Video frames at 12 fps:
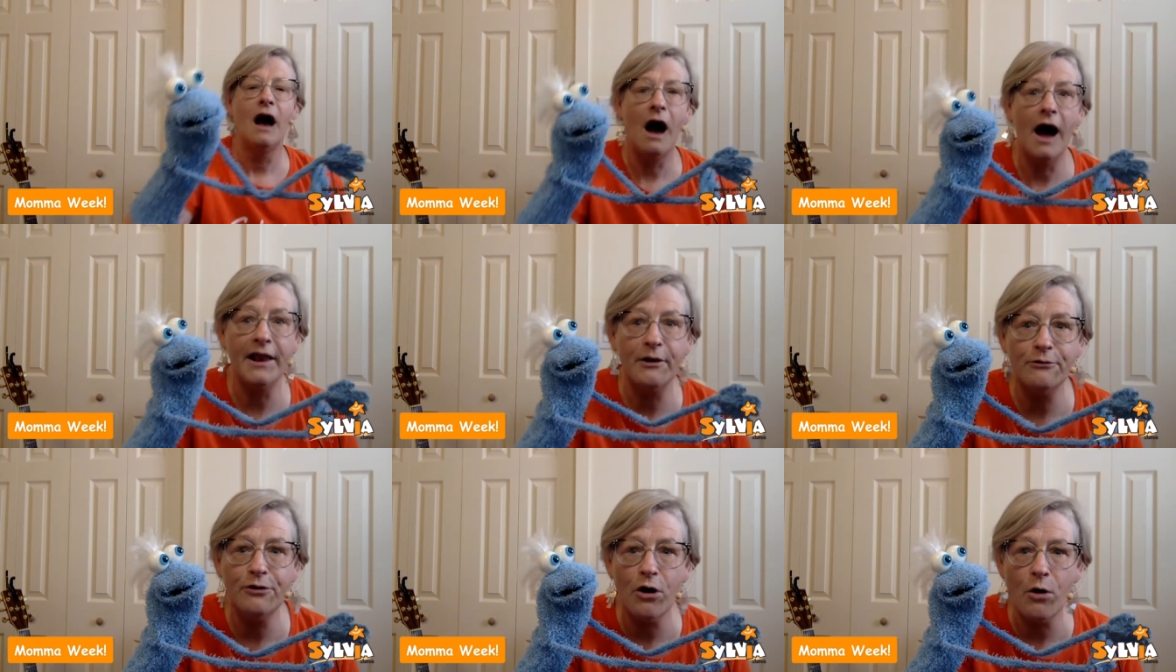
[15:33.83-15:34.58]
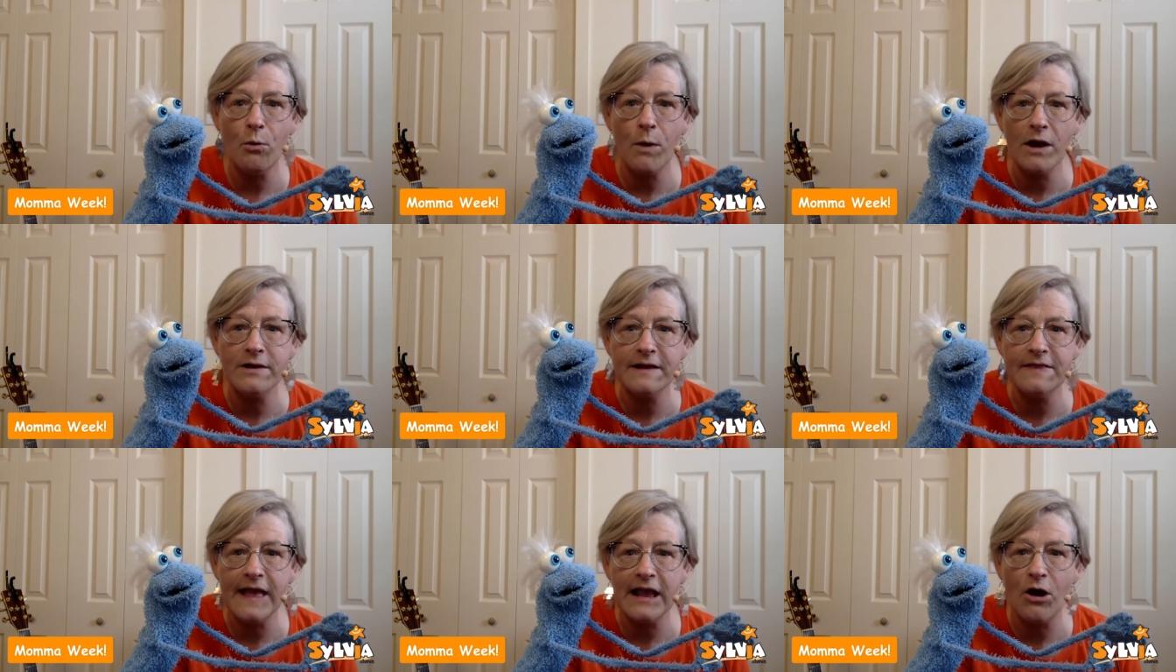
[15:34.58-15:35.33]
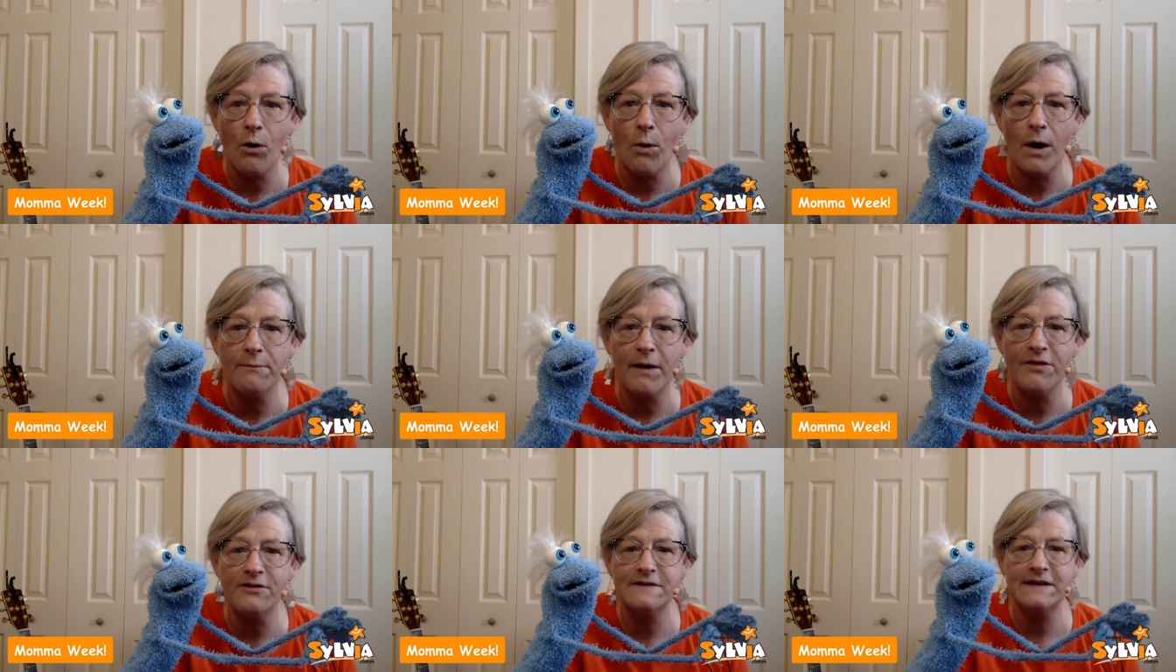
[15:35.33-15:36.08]
I don't know. Where did they go on
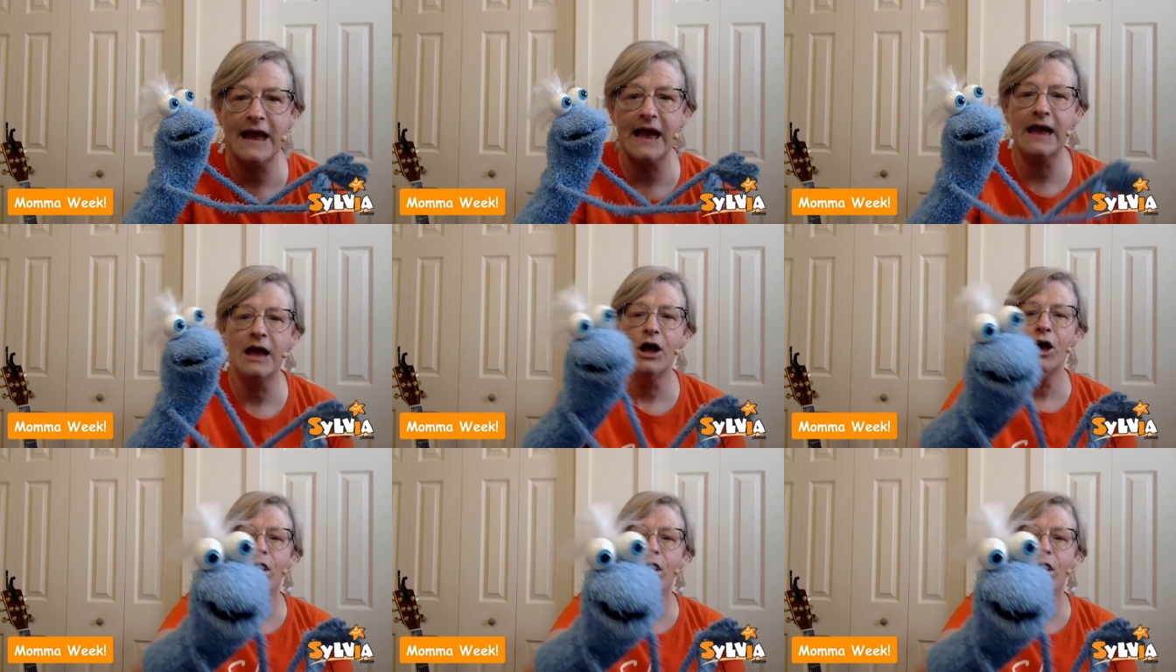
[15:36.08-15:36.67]
Mother's Day?